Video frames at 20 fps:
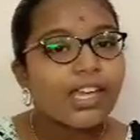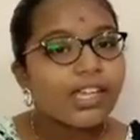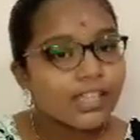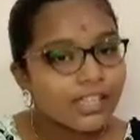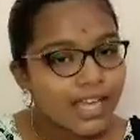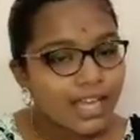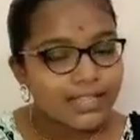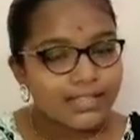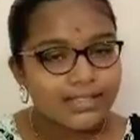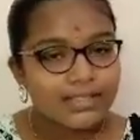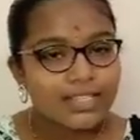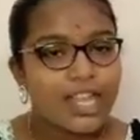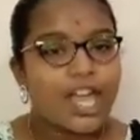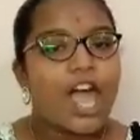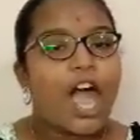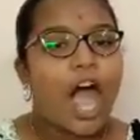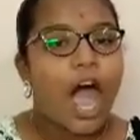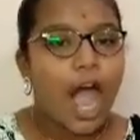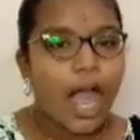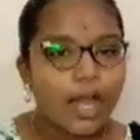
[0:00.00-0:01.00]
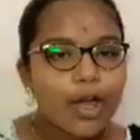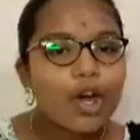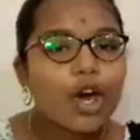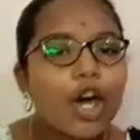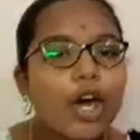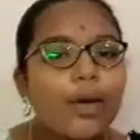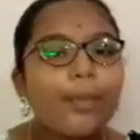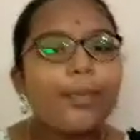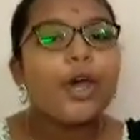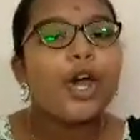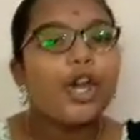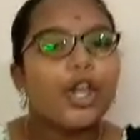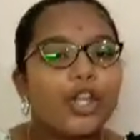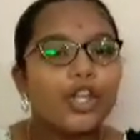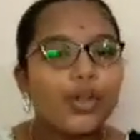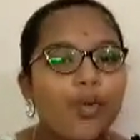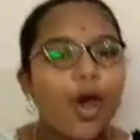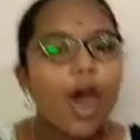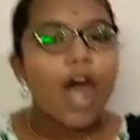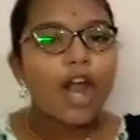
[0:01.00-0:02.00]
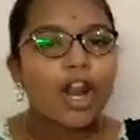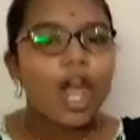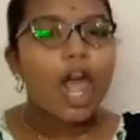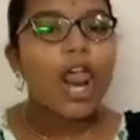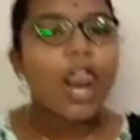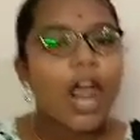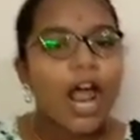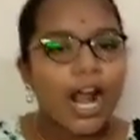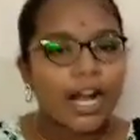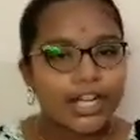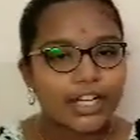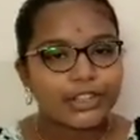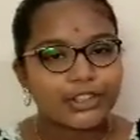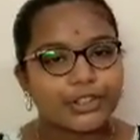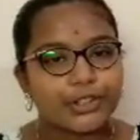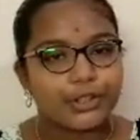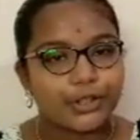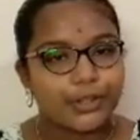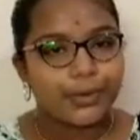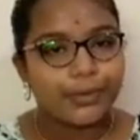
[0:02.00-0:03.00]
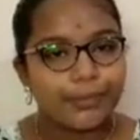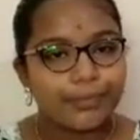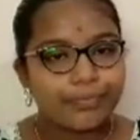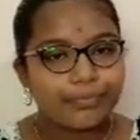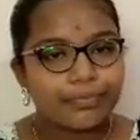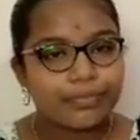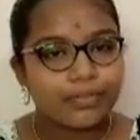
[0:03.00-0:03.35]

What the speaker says: Yes, I hope you are all understood.